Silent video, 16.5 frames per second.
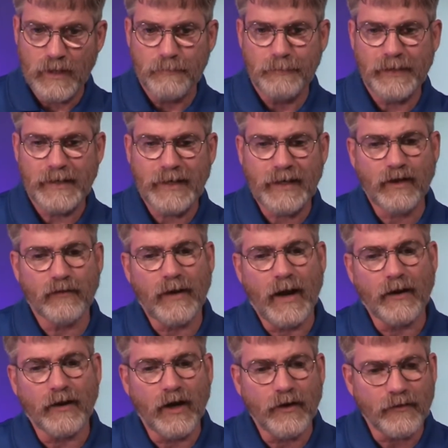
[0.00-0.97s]
beginning
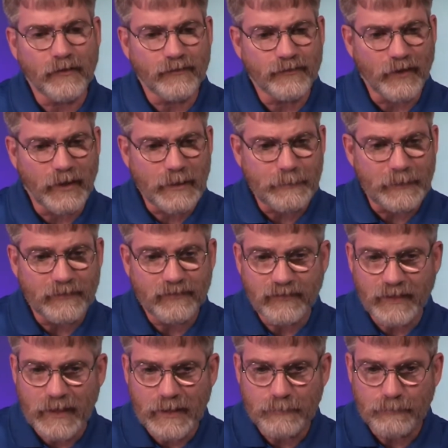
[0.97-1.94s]
around 130
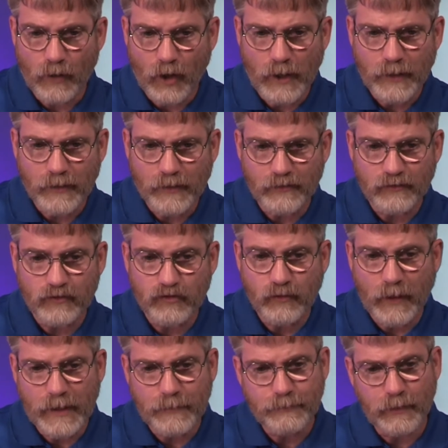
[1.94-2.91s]
BC. Marketers and
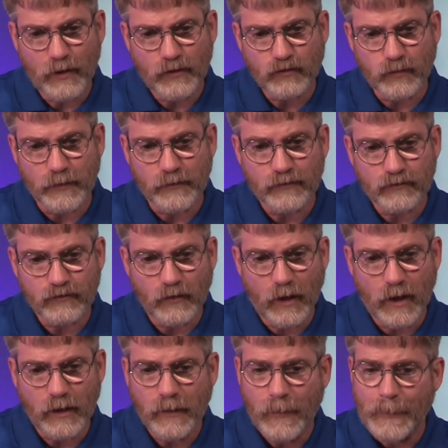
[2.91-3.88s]
trade posts were
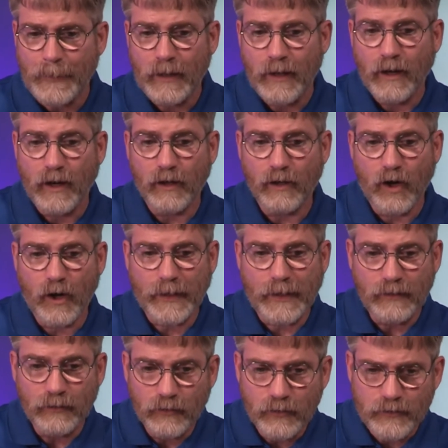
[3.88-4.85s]
strung along
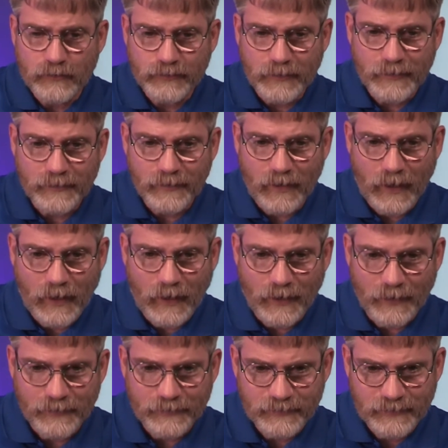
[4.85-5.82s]
a loose
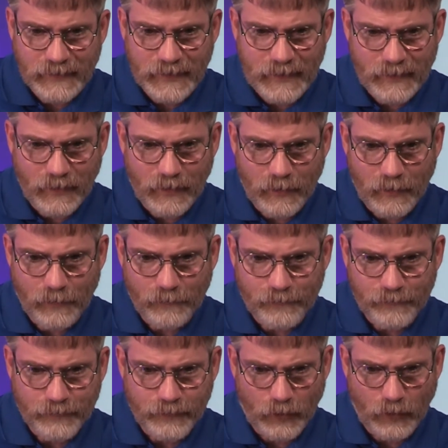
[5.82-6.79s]
scheme
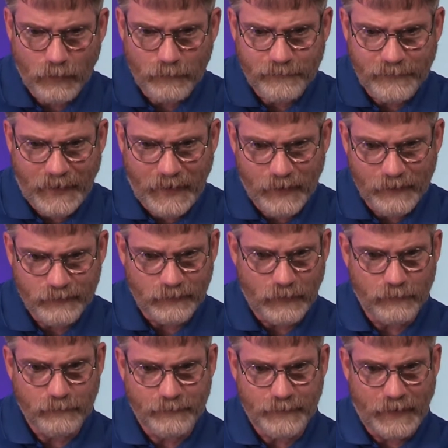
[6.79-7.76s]
of thoroughfares
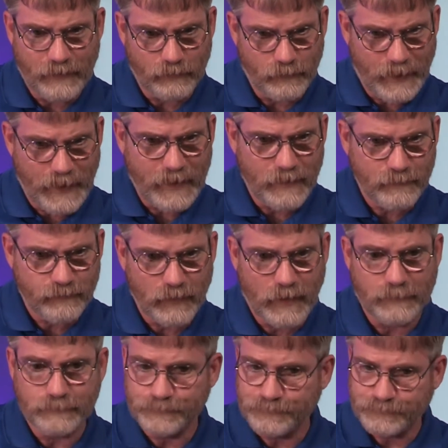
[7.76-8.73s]
that ran
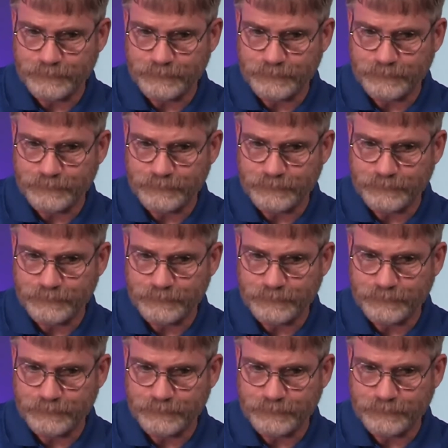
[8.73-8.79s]
from